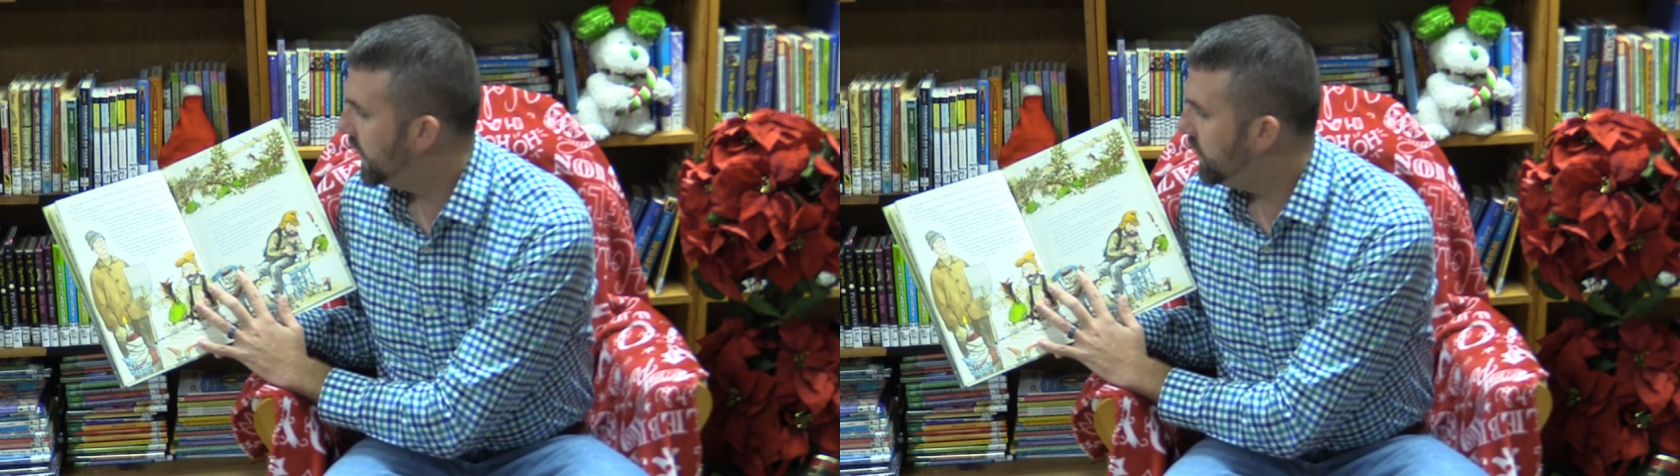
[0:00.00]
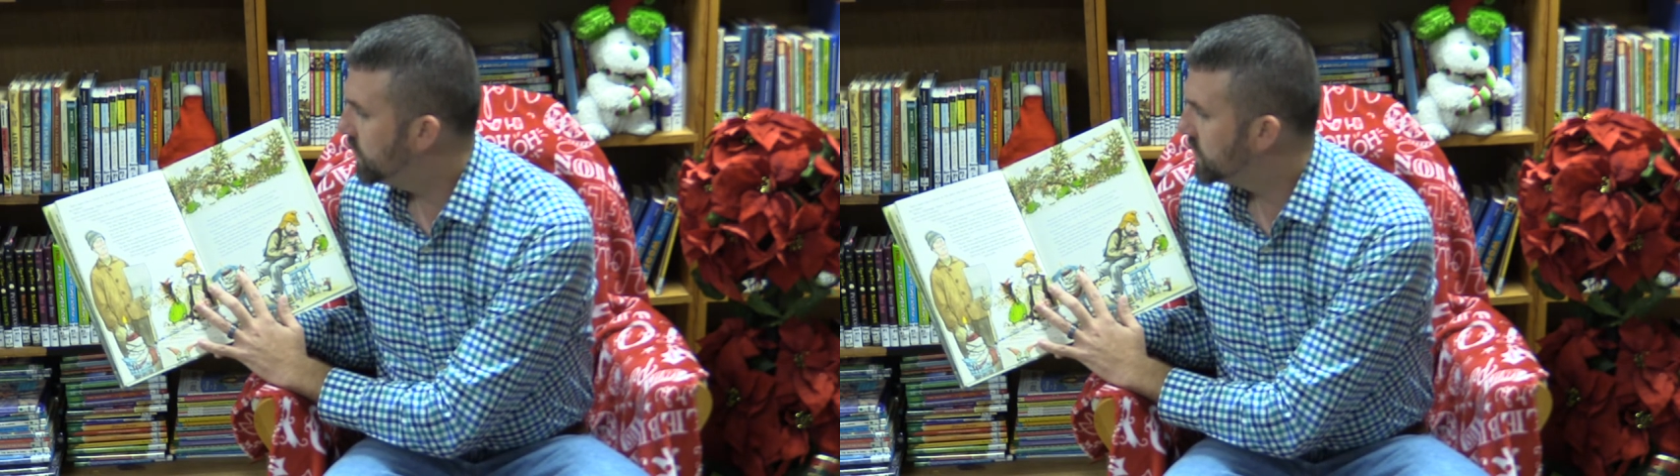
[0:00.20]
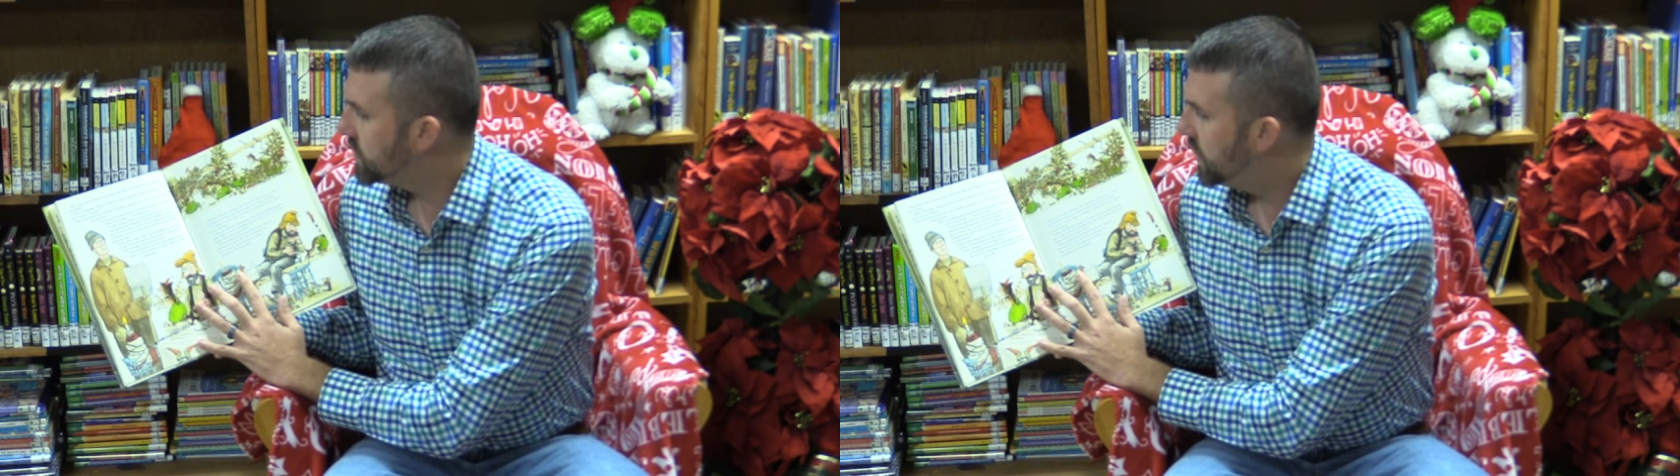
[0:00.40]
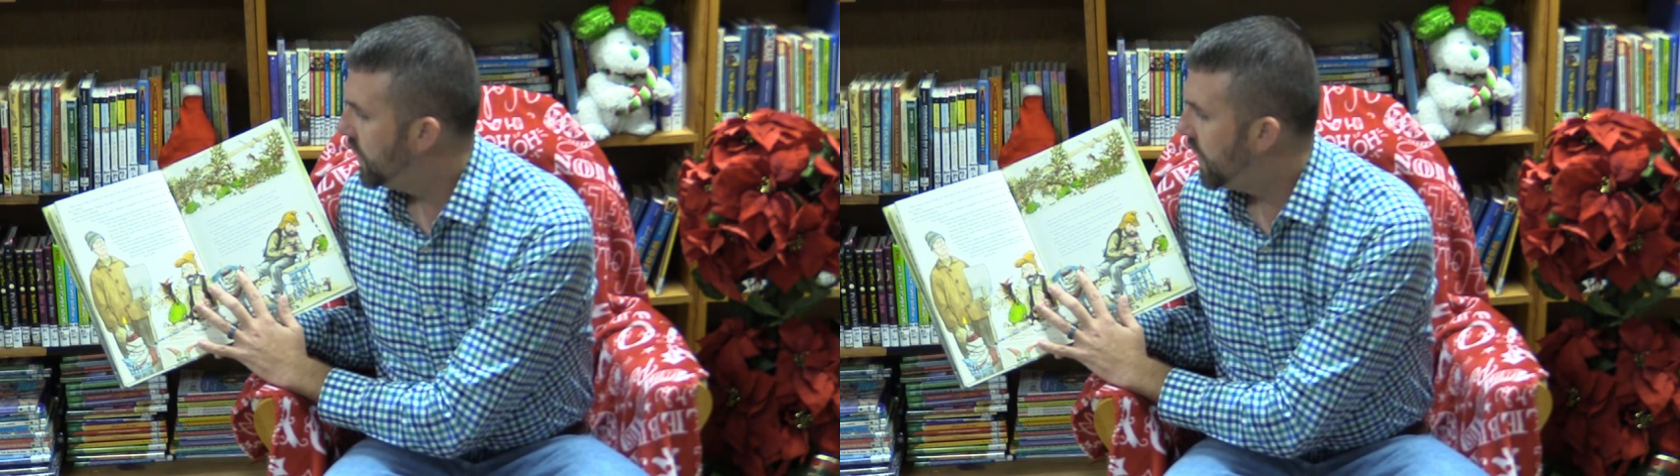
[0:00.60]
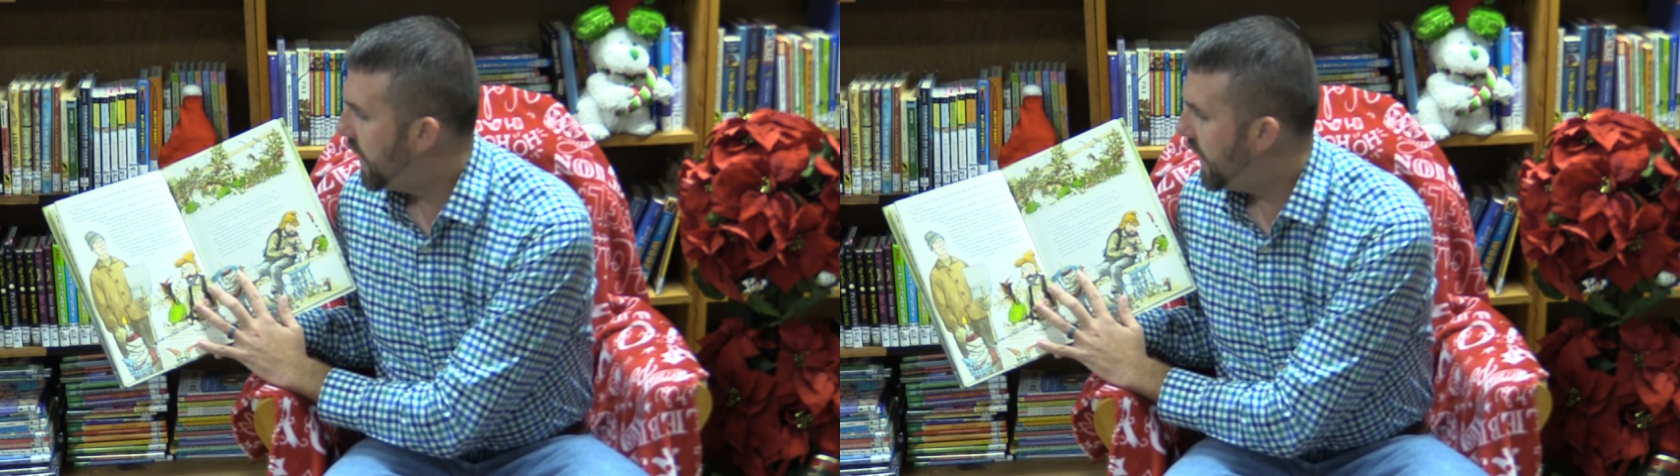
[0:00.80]
He was
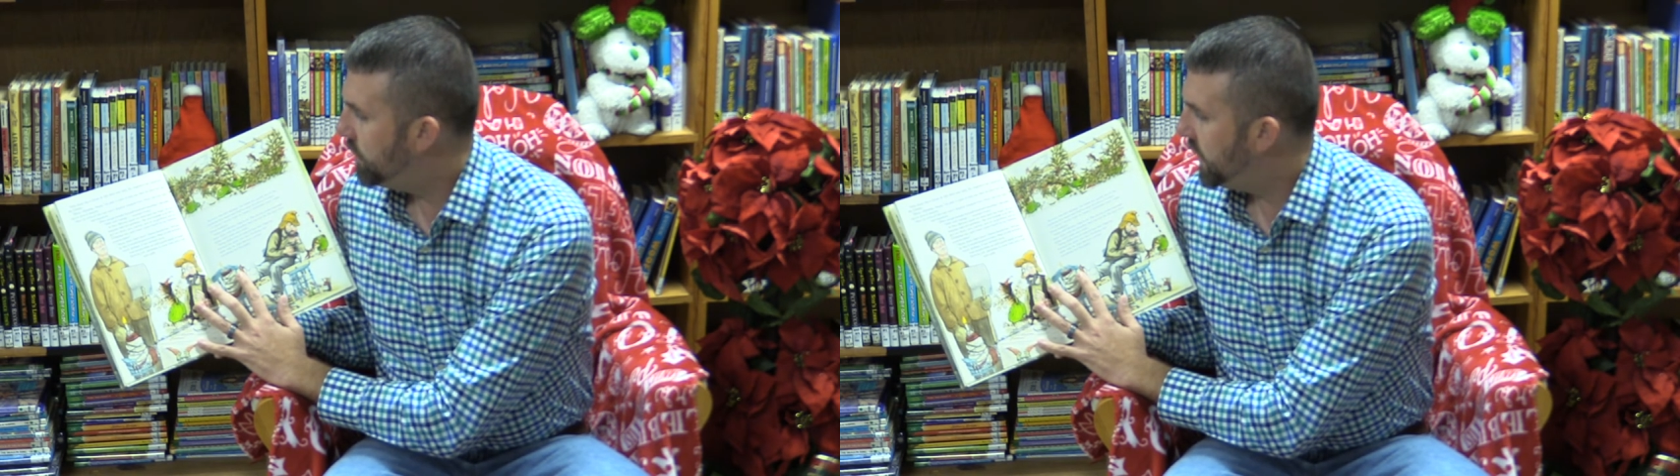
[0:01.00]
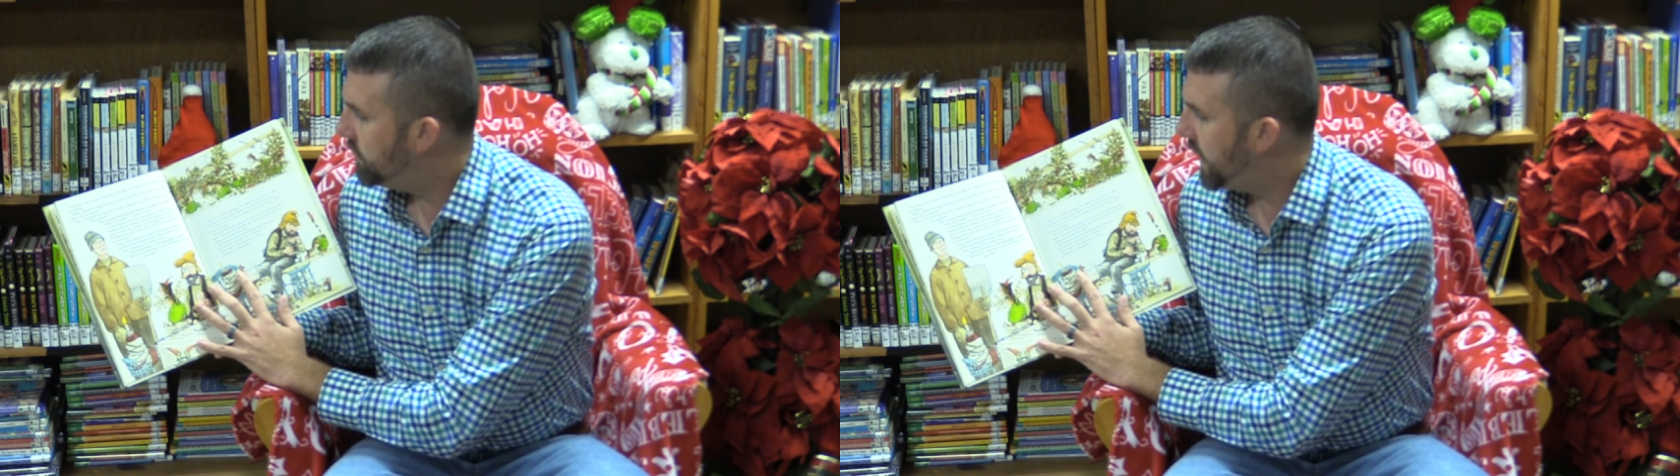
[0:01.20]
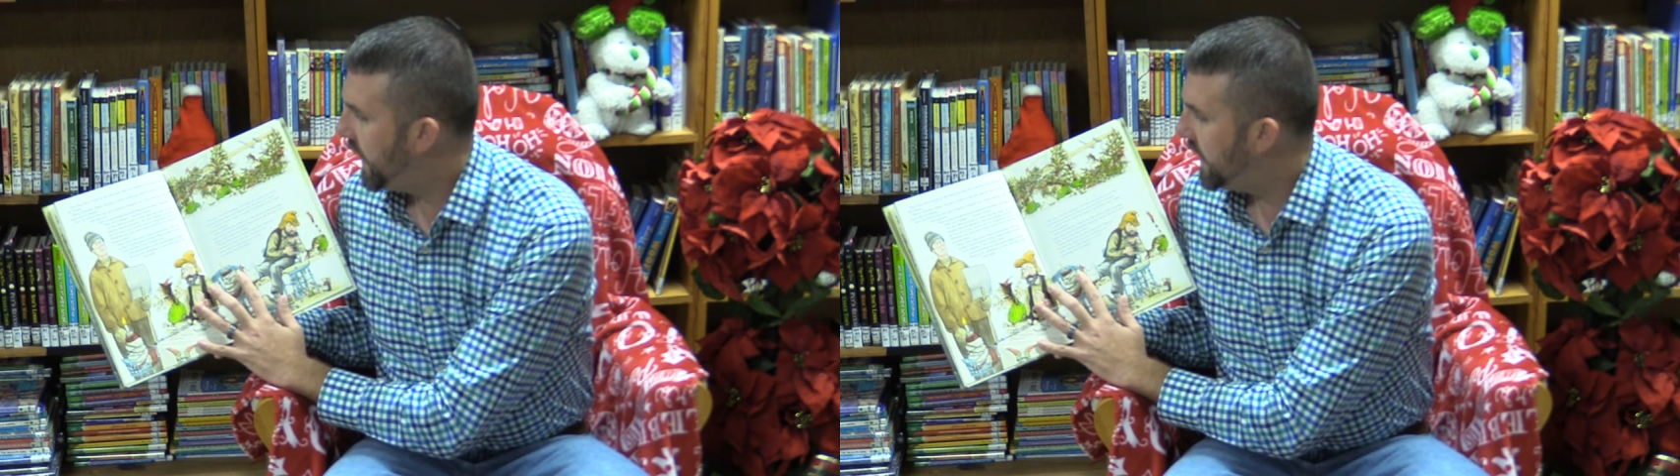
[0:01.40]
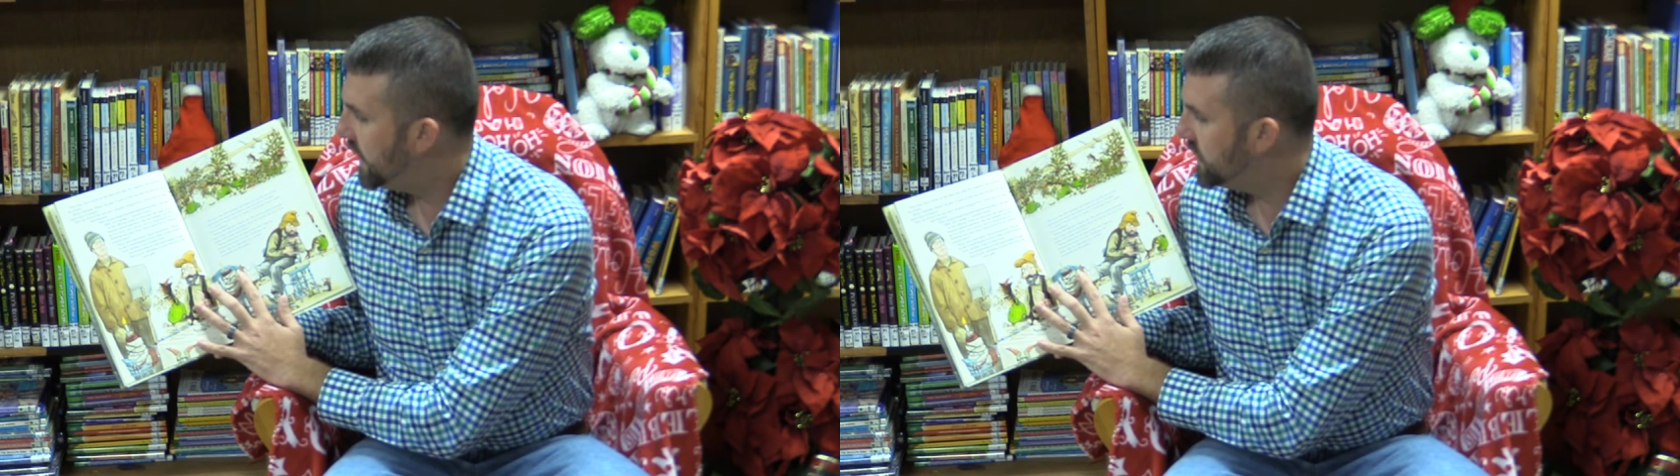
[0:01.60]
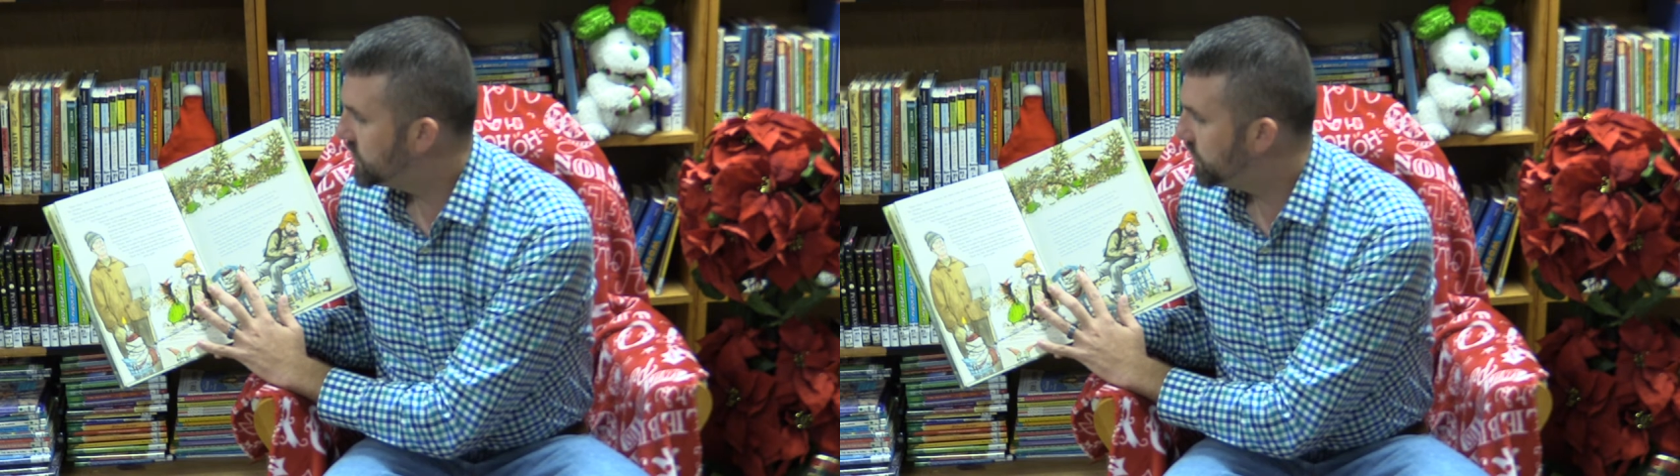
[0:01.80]
hopping
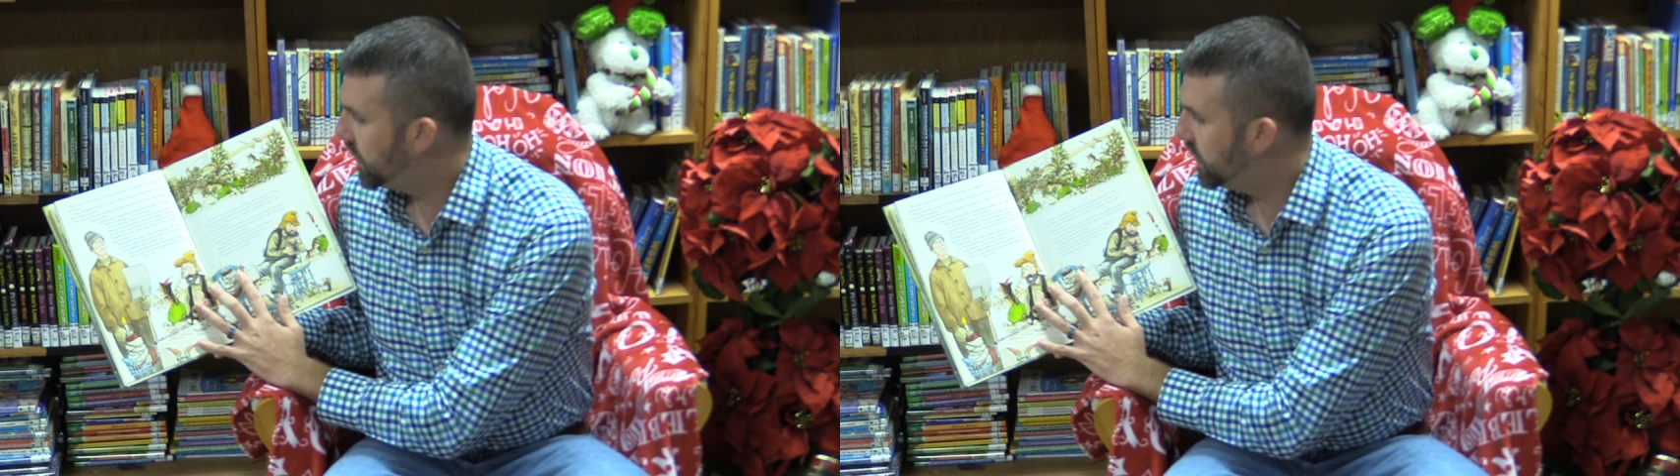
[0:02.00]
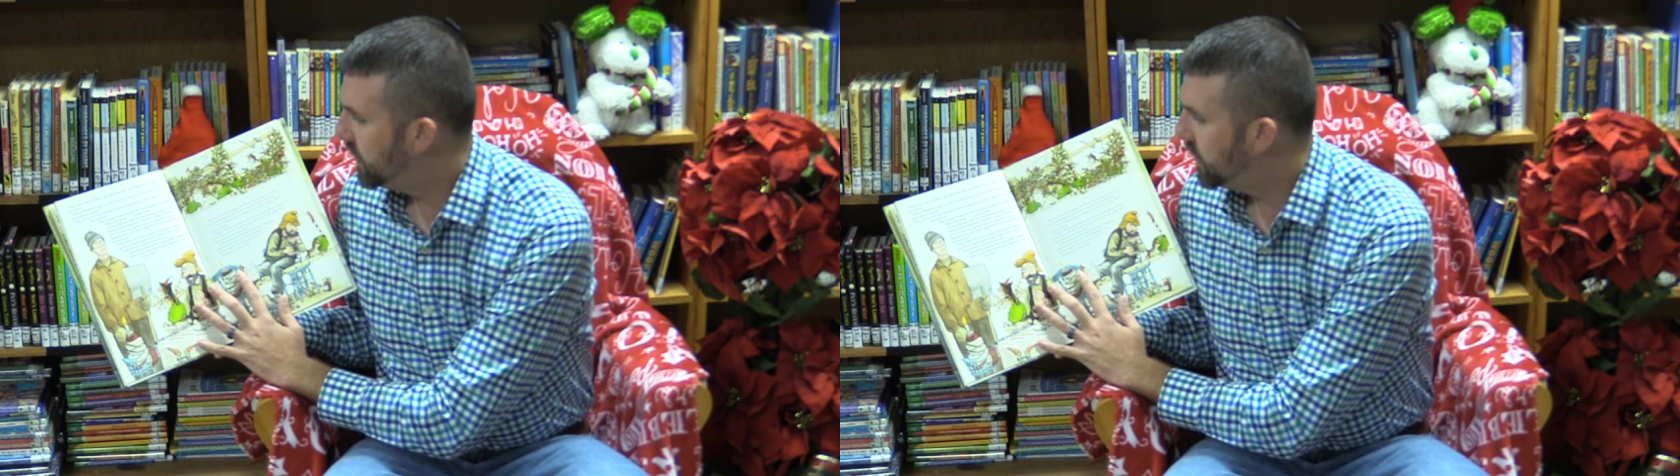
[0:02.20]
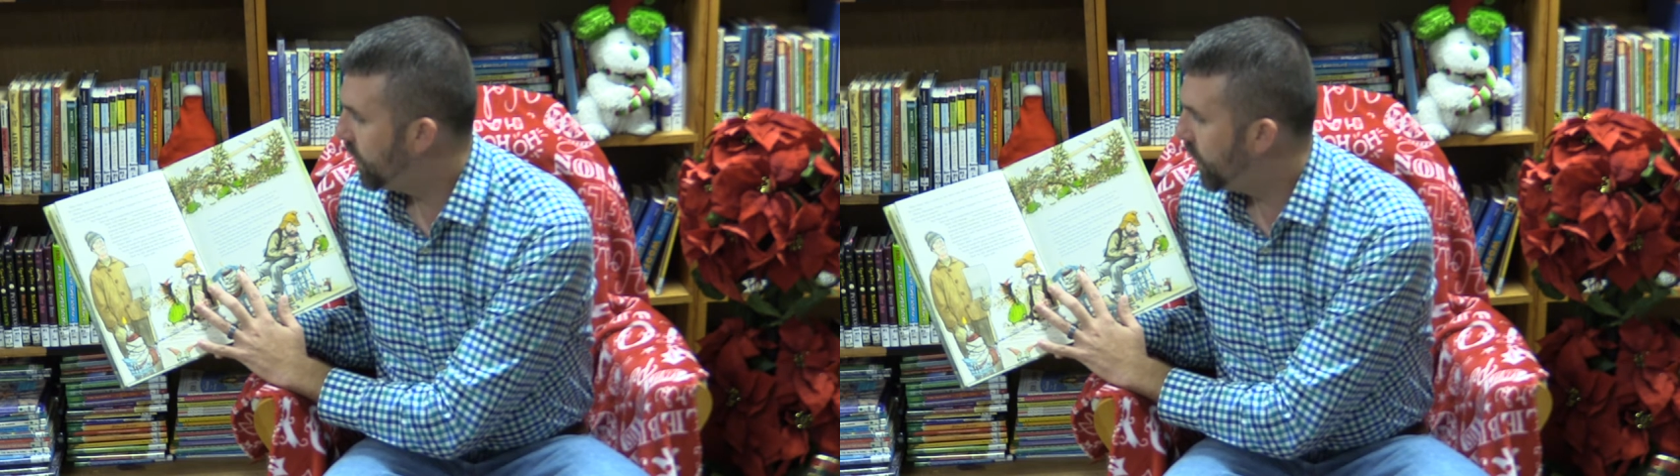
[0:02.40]
mad and sputtered,